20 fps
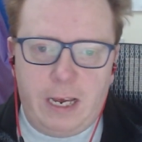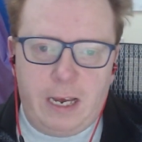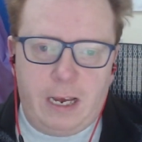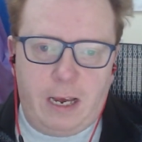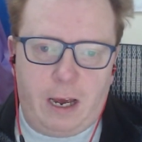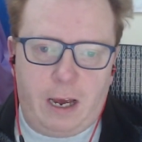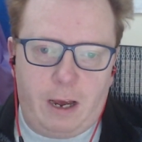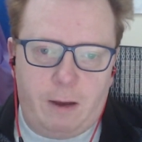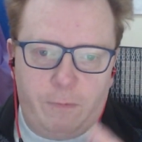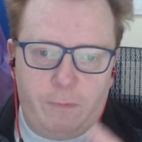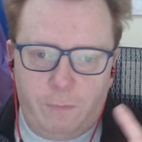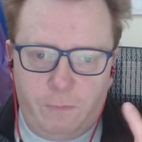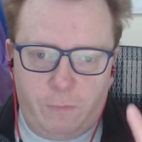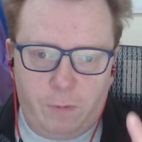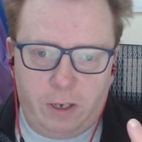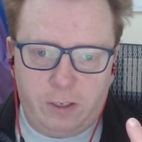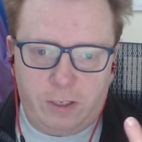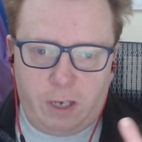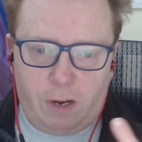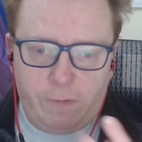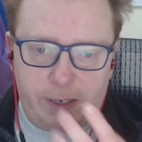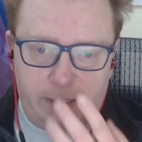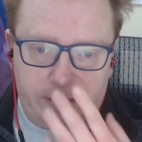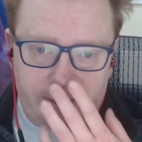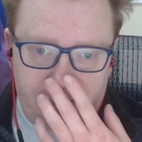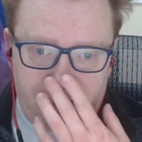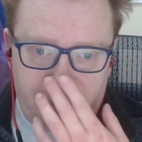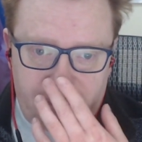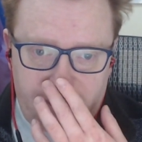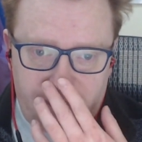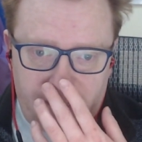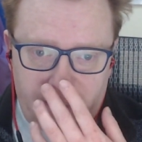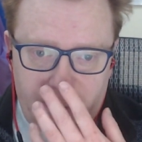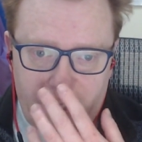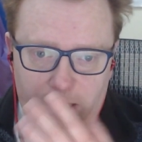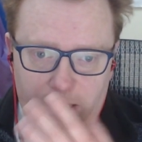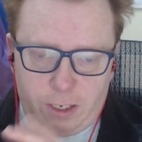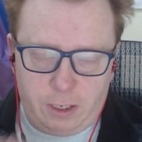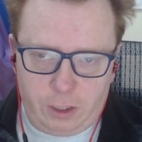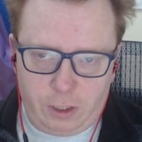Uh, first off is the
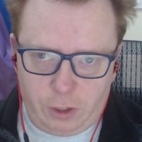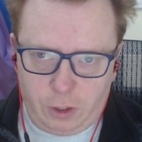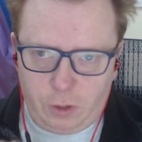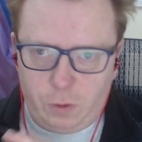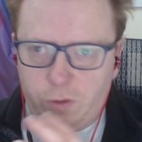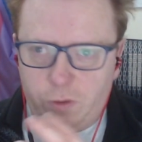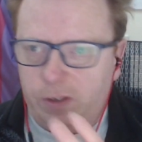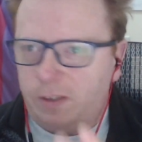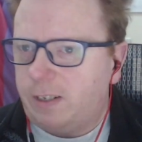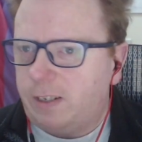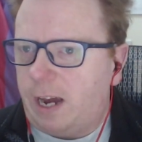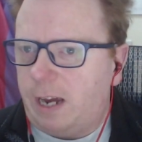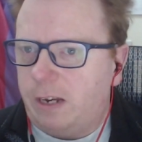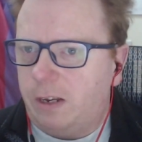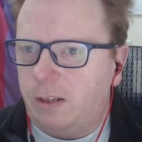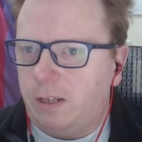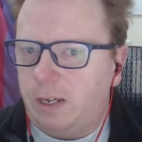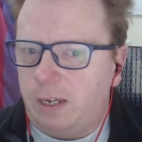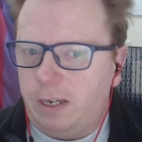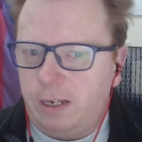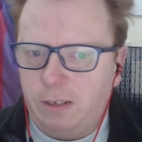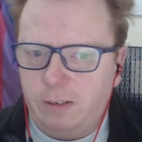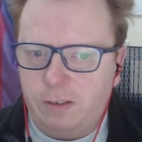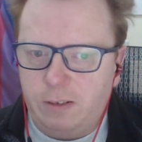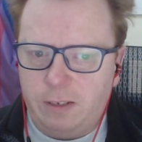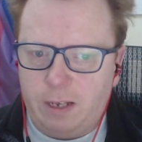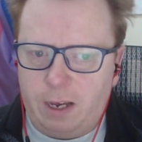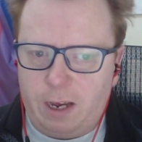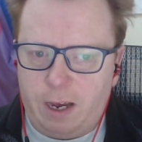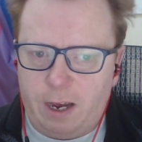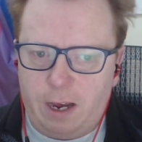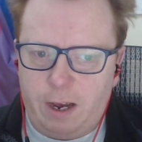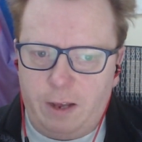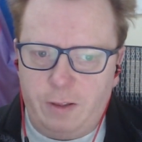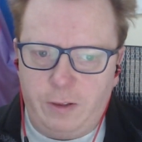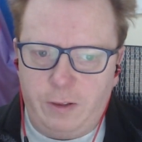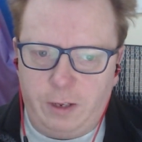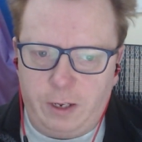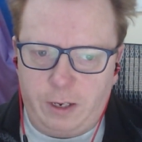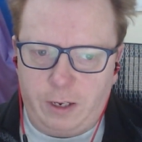user side of things, uh,
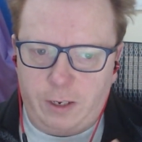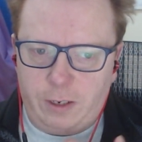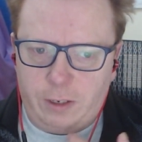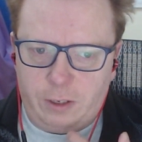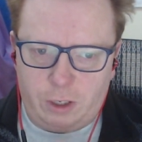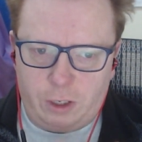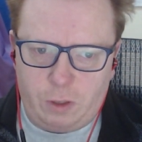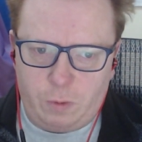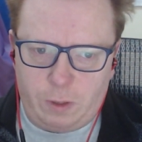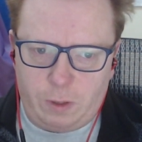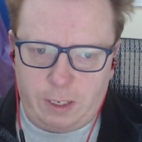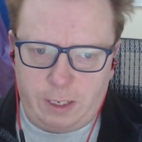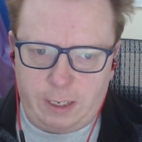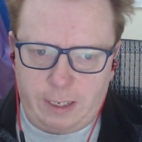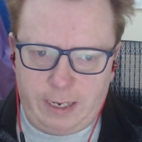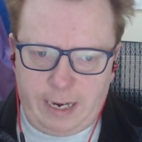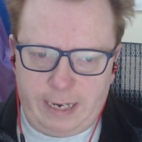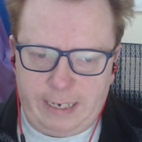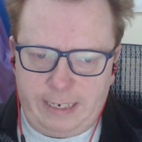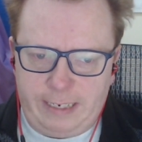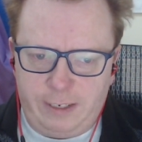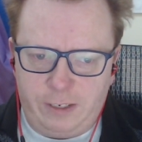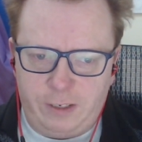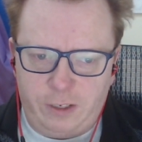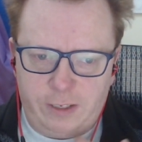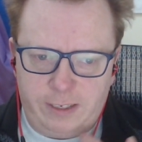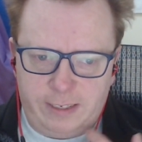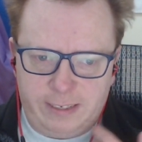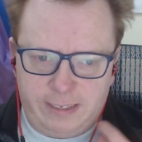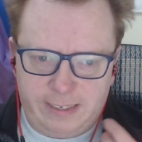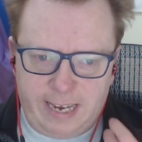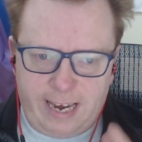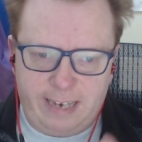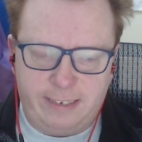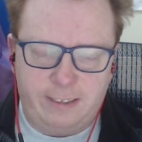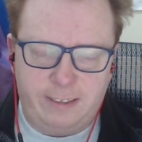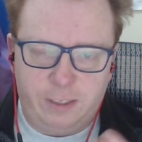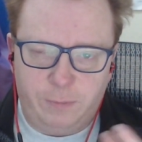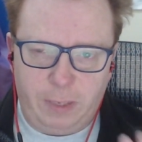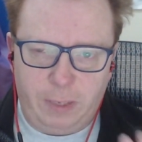the GUI, any
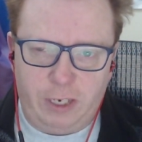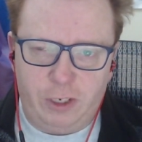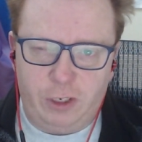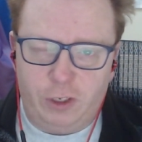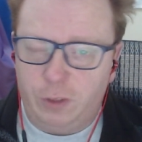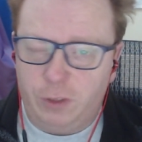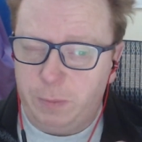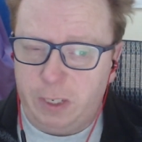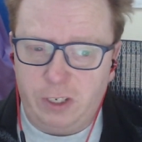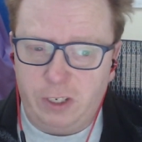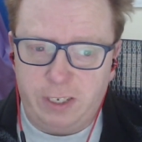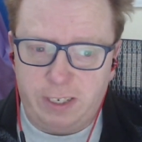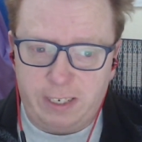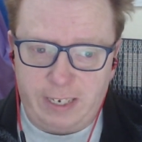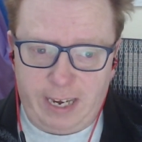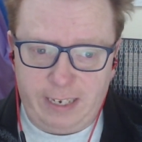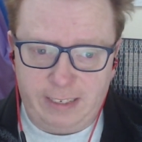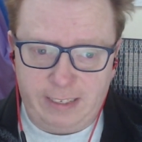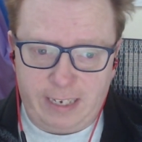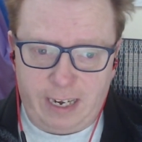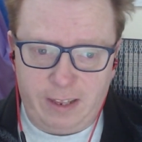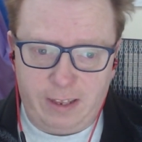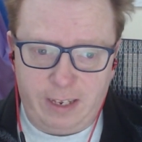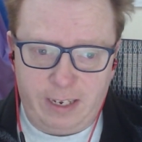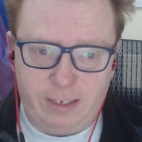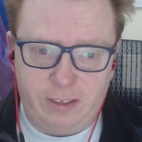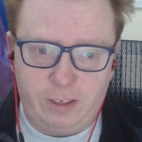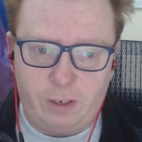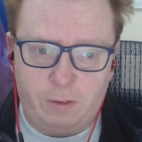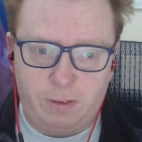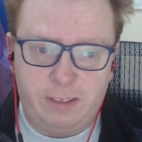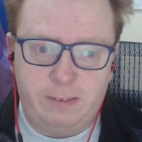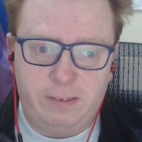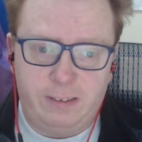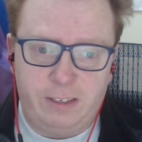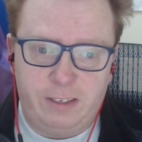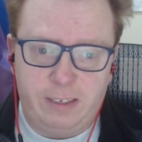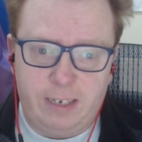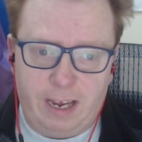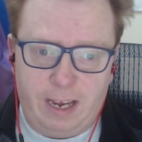text-to-speech and speech-to-text kind of things, you
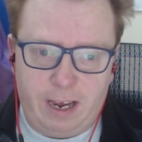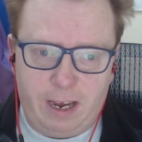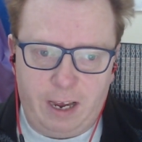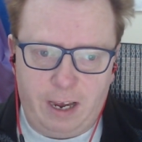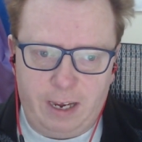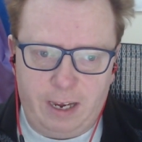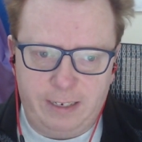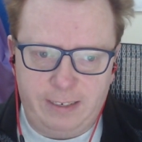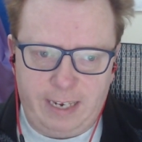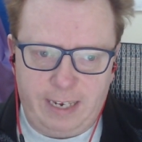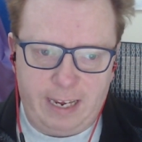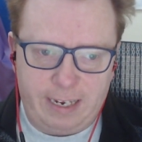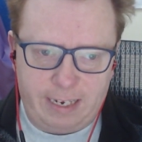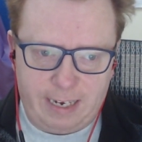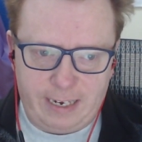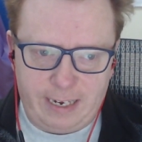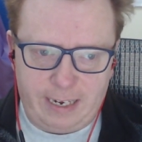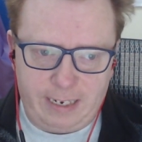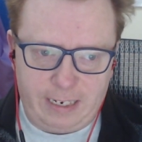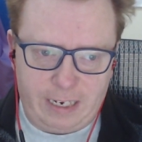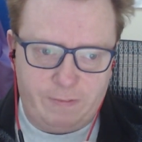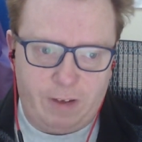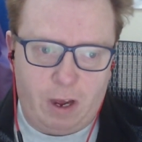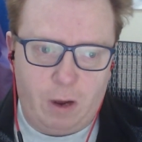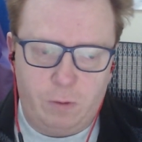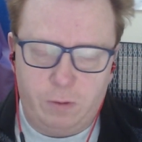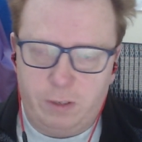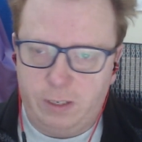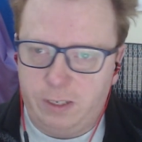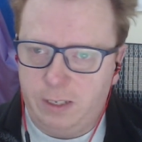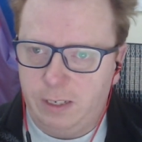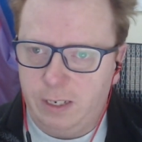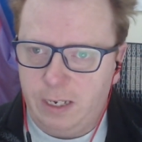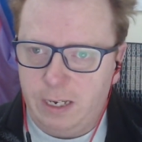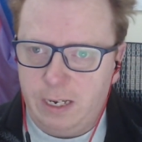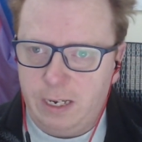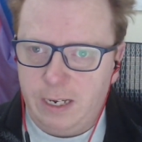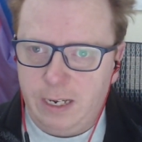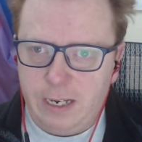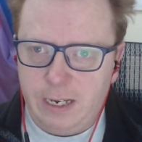know, uh, take in and give out
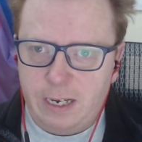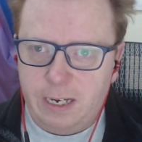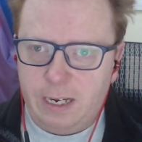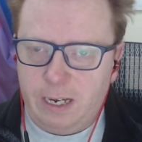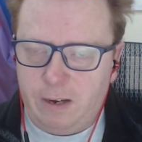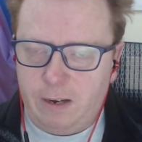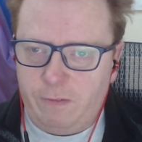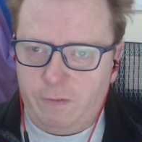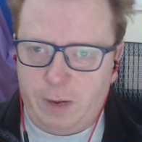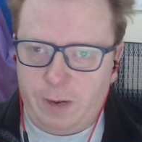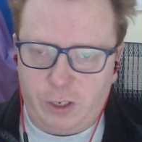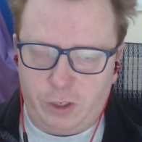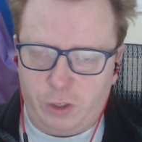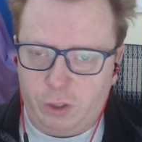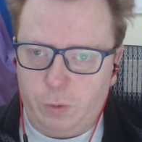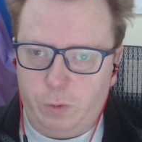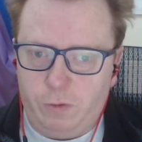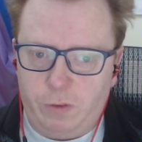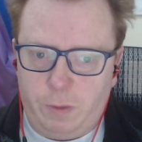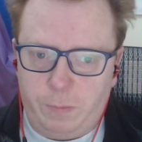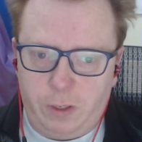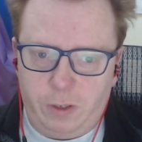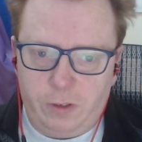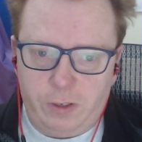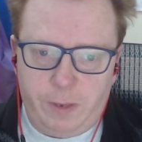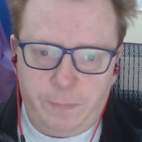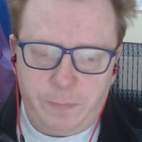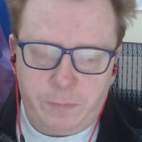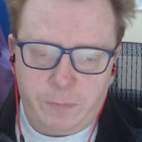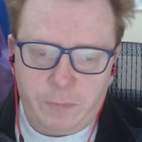information to and from the user.